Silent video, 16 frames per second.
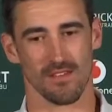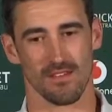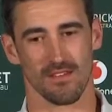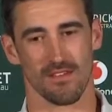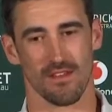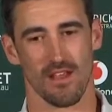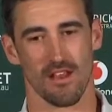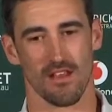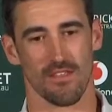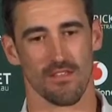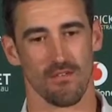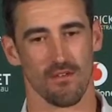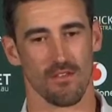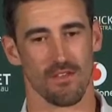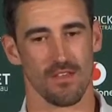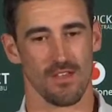And I
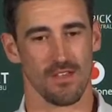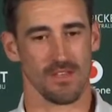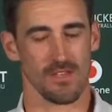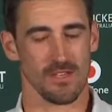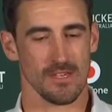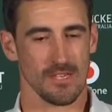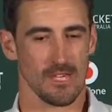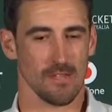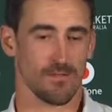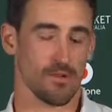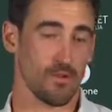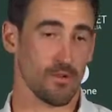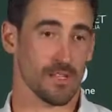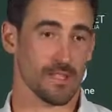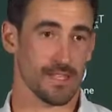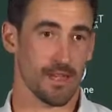thought, if we
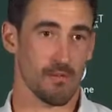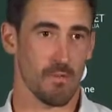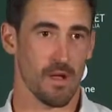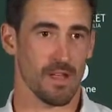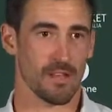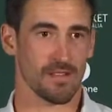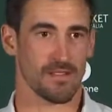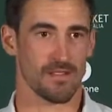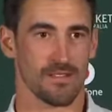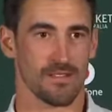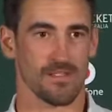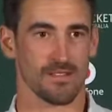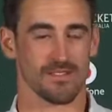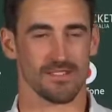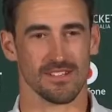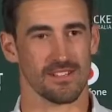look at day one,
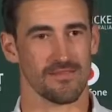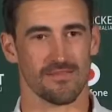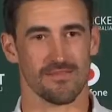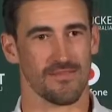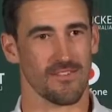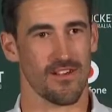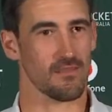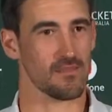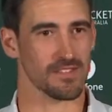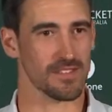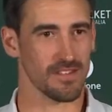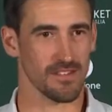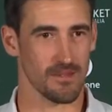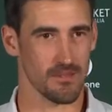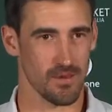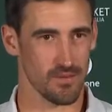there's only
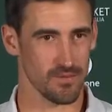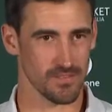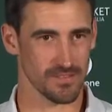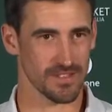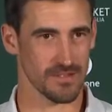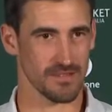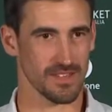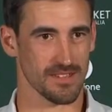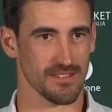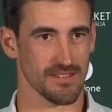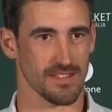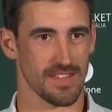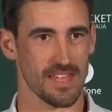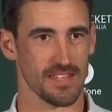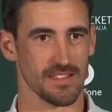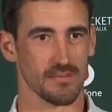5% of the balls or something
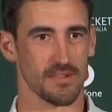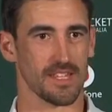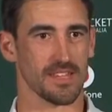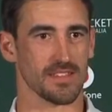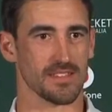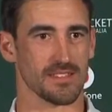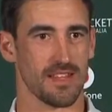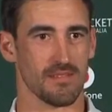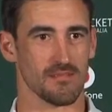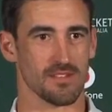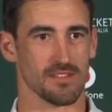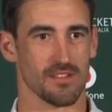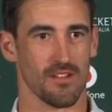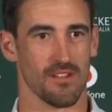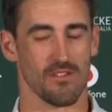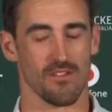England were hitting the stumps.
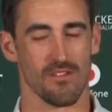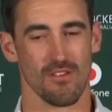So